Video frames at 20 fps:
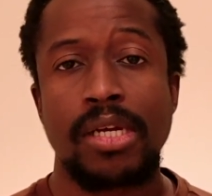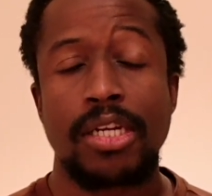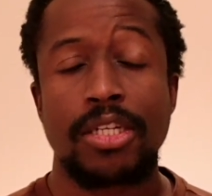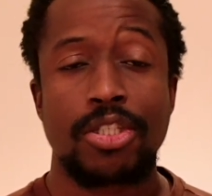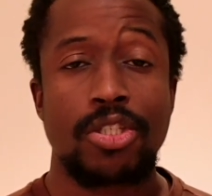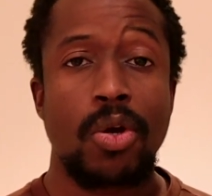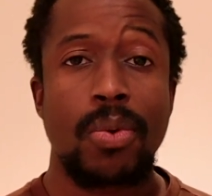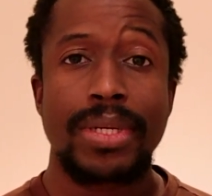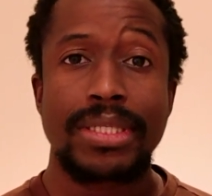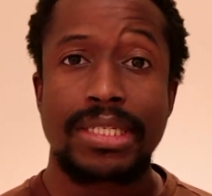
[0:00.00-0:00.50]

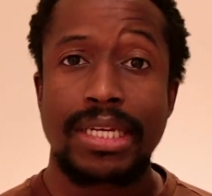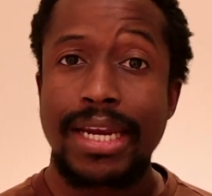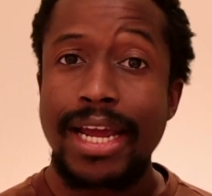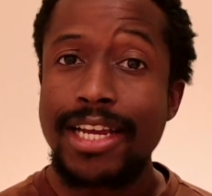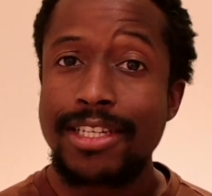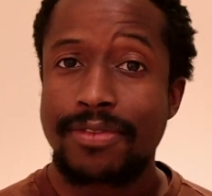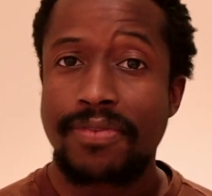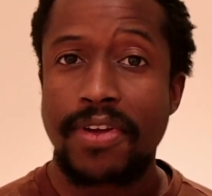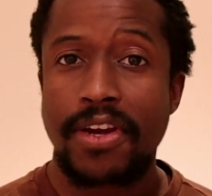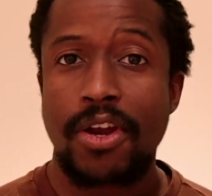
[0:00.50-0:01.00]
So in
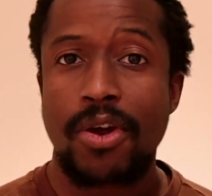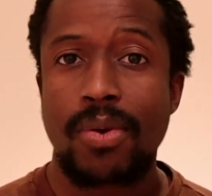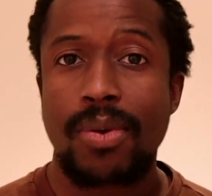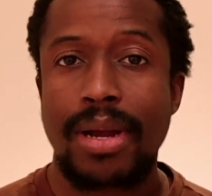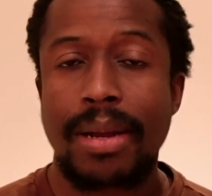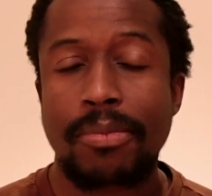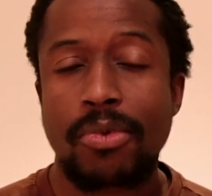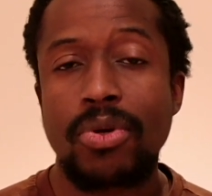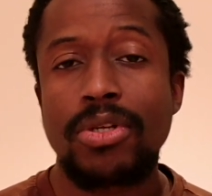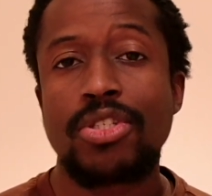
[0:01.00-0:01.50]
today's video,
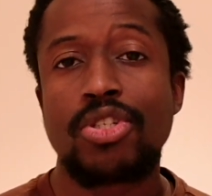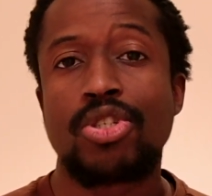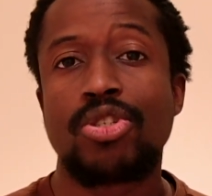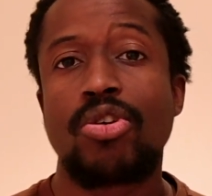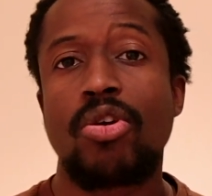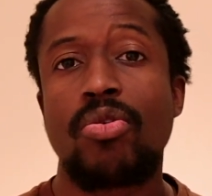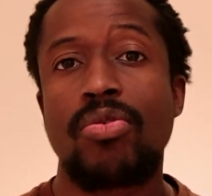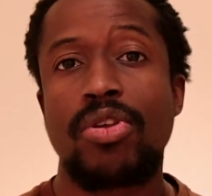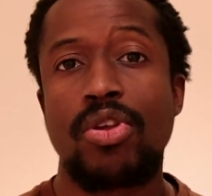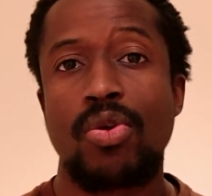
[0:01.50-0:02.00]
I'm going to
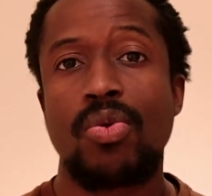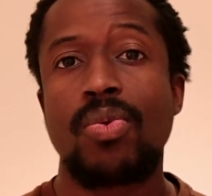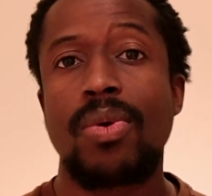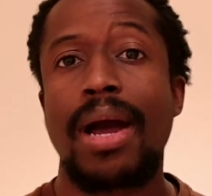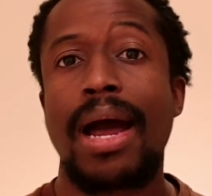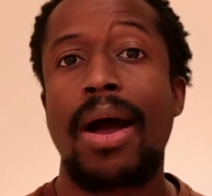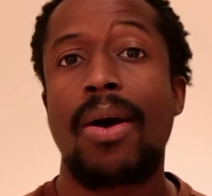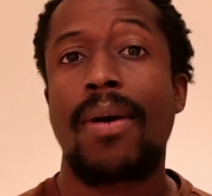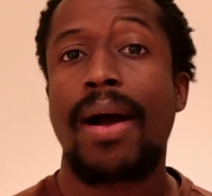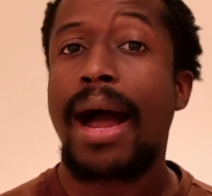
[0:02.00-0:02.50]
show you
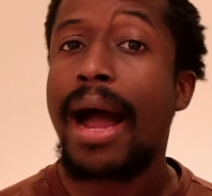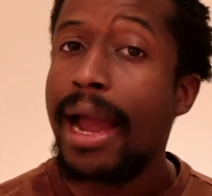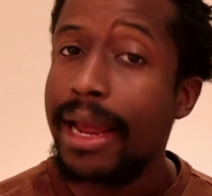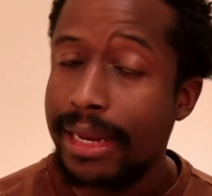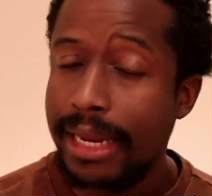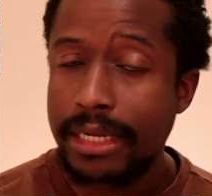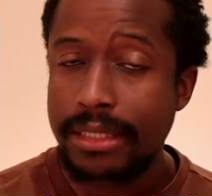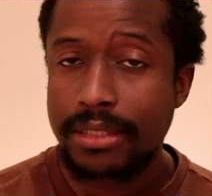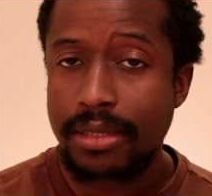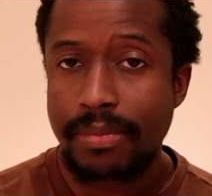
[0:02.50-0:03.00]
how I
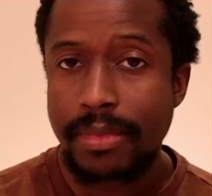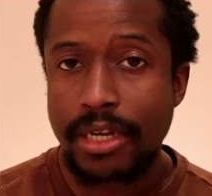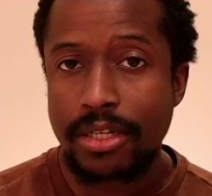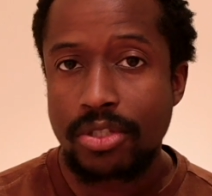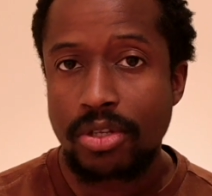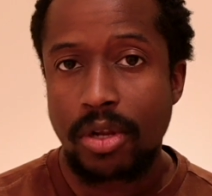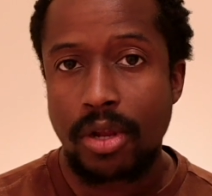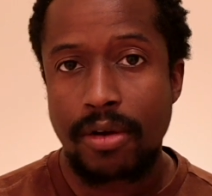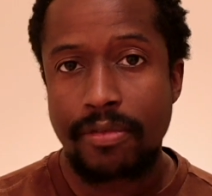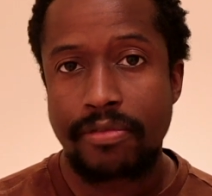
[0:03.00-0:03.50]
like to make
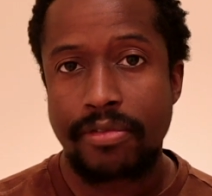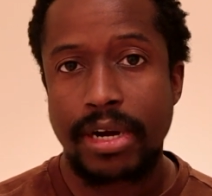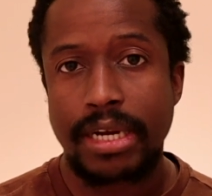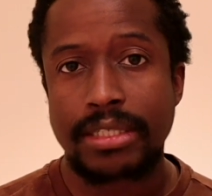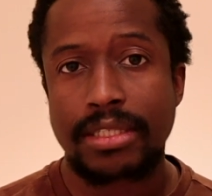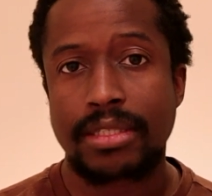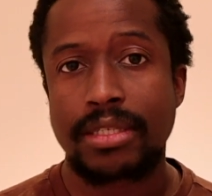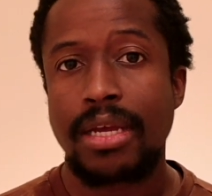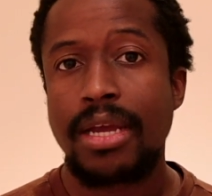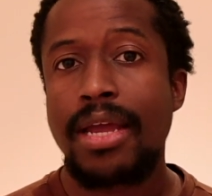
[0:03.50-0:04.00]
jollof
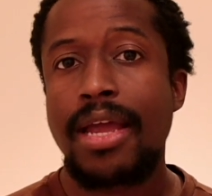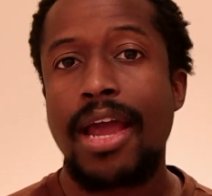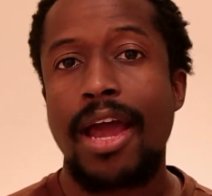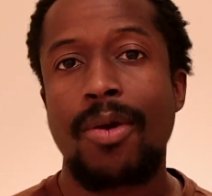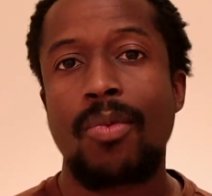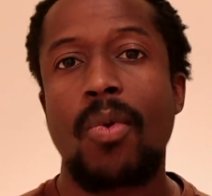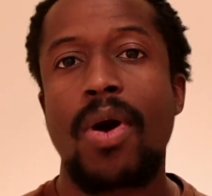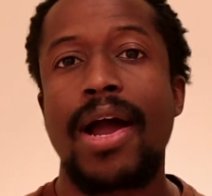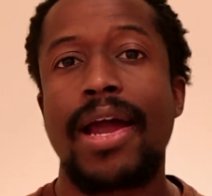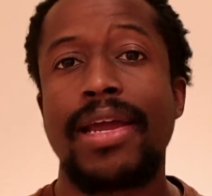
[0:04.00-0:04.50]
rice
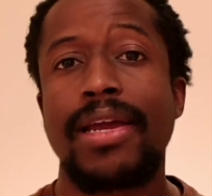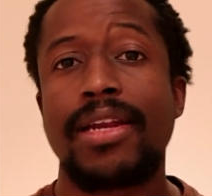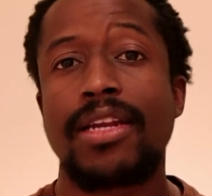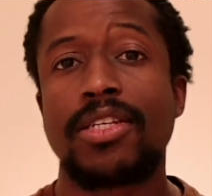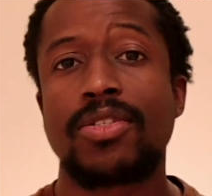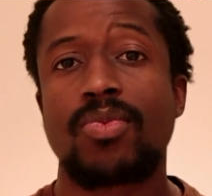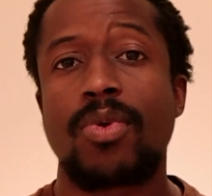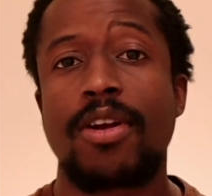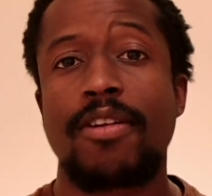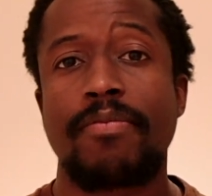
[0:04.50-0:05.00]
and why it
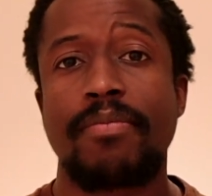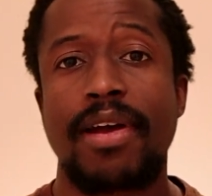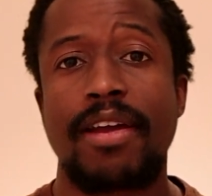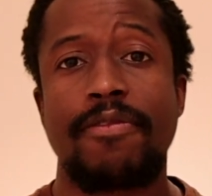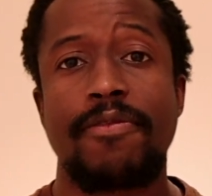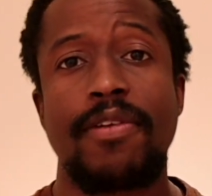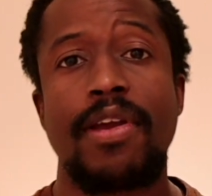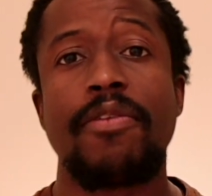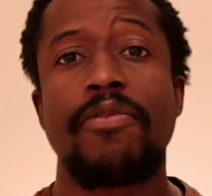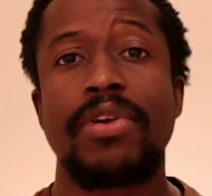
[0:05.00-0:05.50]
is one of my
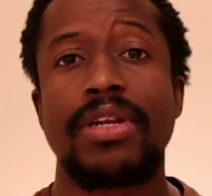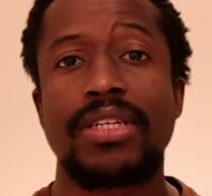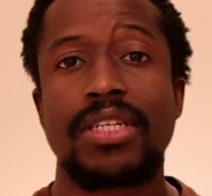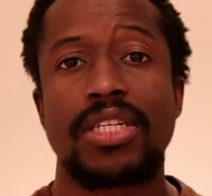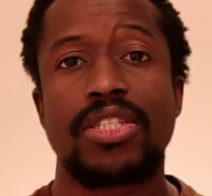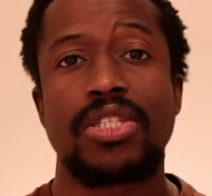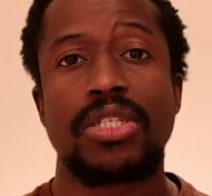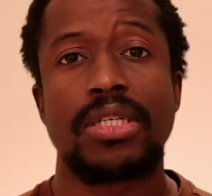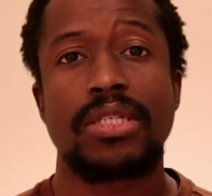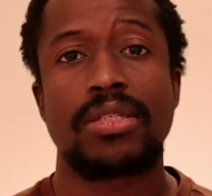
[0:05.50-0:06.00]
favorite
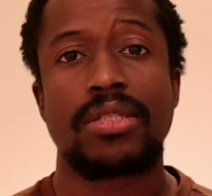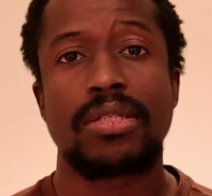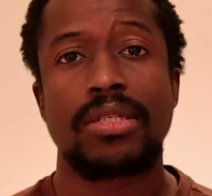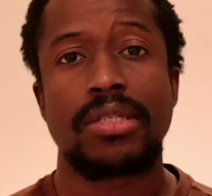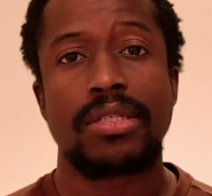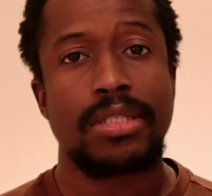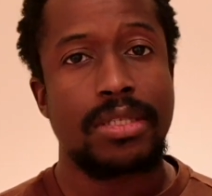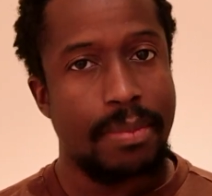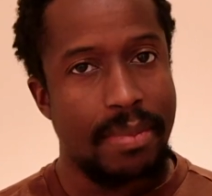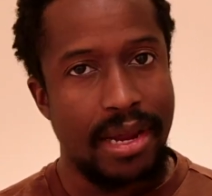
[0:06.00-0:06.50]
dishes
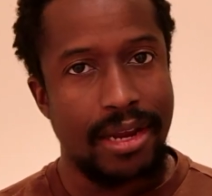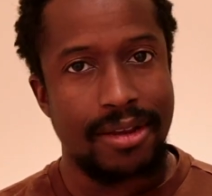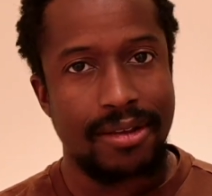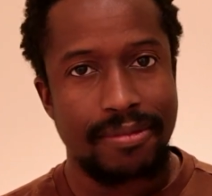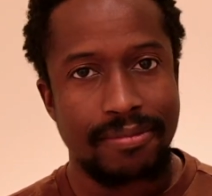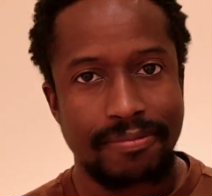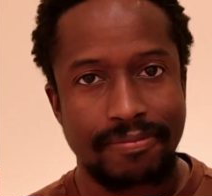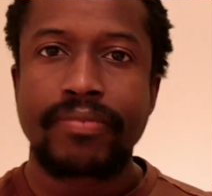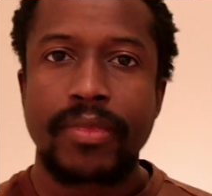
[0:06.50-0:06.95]
to make.